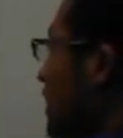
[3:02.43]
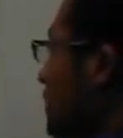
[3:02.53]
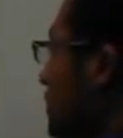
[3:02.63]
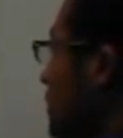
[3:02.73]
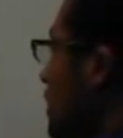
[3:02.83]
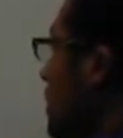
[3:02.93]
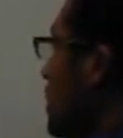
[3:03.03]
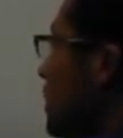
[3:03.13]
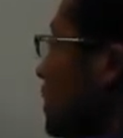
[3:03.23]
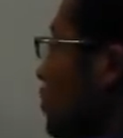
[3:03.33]
them,
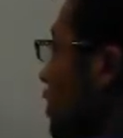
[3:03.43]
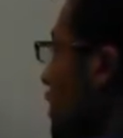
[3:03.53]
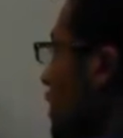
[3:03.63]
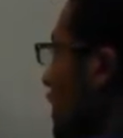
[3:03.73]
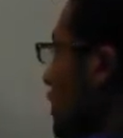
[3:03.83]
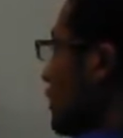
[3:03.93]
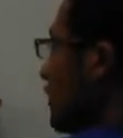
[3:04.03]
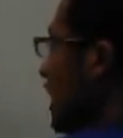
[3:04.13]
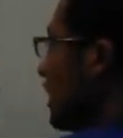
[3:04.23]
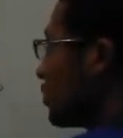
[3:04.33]
you get negative
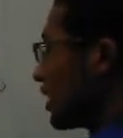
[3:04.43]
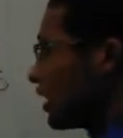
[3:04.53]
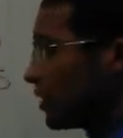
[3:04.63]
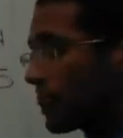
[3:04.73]
5, okay?